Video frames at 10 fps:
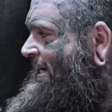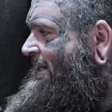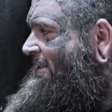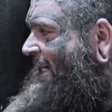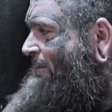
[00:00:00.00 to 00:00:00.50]

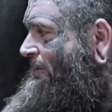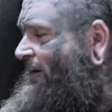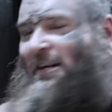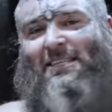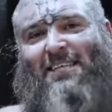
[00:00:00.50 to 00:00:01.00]
It's gonna be
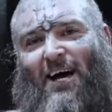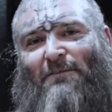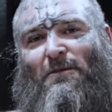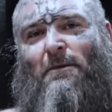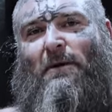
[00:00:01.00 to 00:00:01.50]
fucking
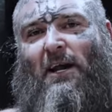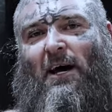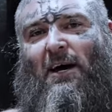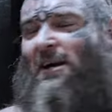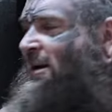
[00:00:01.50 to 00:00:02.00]
tough, but